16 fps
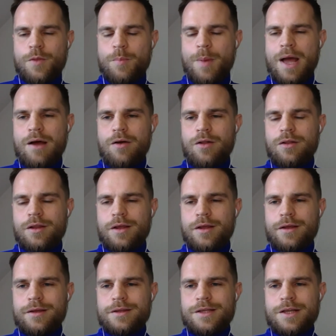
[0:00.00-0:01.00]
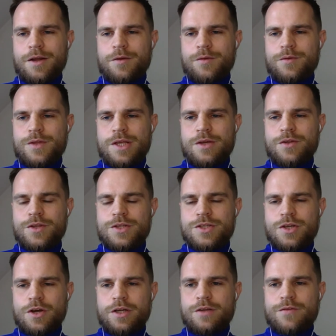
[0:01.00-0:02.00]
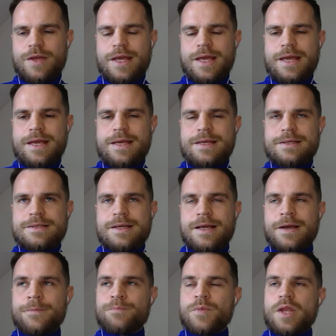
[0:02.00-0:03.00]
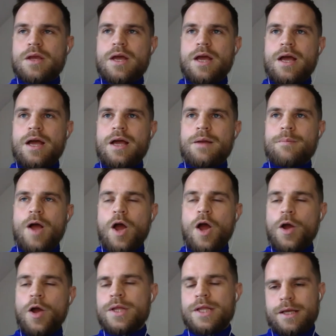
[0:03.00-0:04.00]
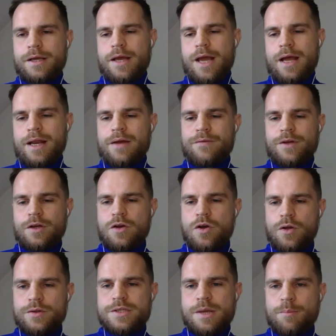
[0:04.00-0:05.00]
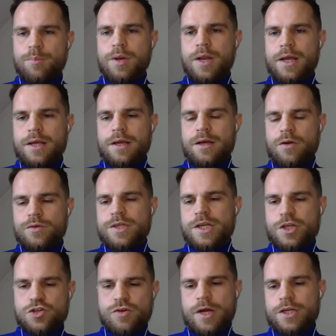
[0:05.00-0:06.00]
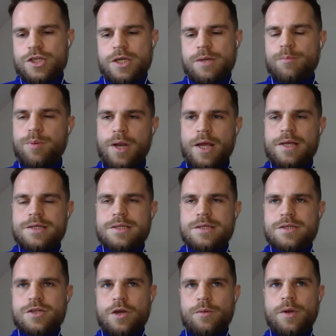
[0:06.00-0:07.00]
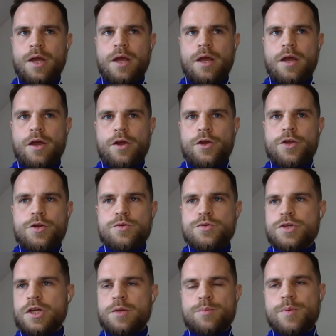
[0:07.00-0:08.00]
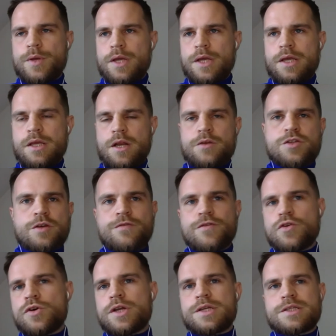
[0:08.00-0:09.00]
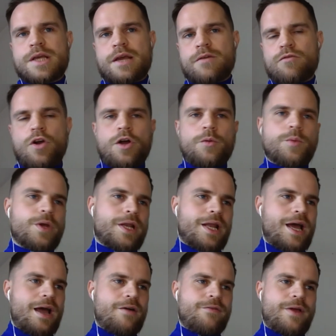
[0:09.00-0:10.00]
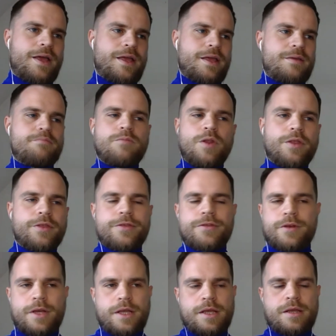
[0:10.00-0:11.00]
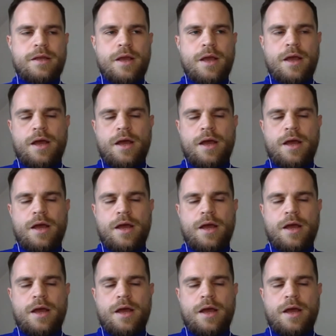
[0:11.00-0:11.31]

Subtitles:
battle. The other side of it is owning it and having a content strategy in place. So who's going to be, so if you're going to say, right, we're going to have a monthly